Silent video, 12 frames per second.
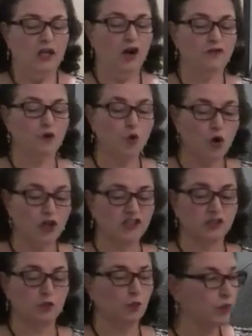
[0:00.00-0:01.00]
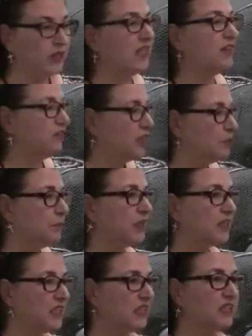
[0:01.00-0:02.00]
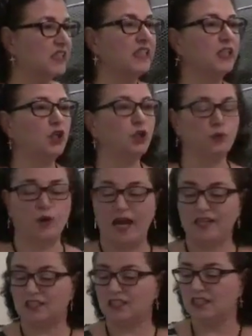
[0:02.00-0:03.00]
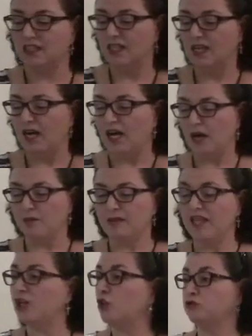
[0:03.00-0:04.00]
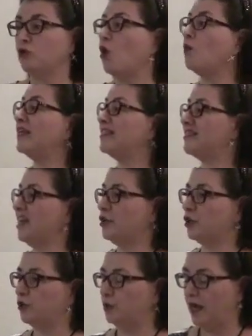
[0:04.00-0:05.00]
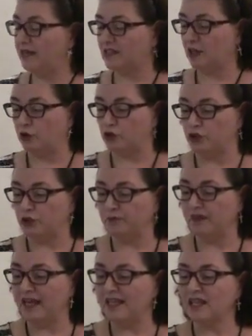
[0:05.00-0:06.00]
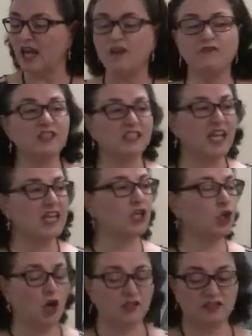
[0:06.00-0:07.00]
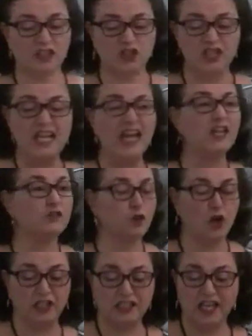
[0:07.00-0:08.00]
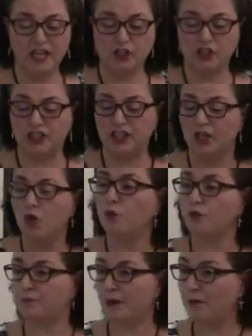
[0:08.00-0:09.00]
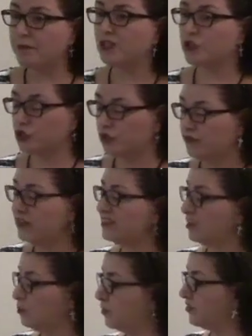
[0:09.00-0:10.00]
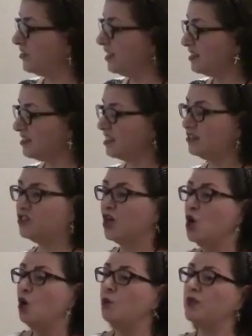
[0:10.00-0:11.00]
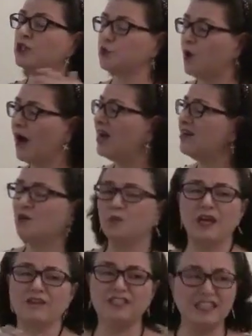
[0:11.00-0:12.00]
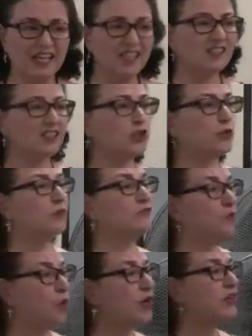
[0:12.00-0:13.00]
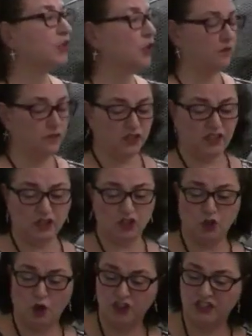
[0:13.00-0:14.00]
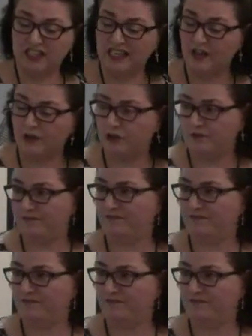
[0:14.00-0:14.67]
Of course, we live in a politically correct, in a growing secularized culture, and life has taken on such a negative connotation with public servants and with citizens, we have a tendency to avoid the conversation altogether.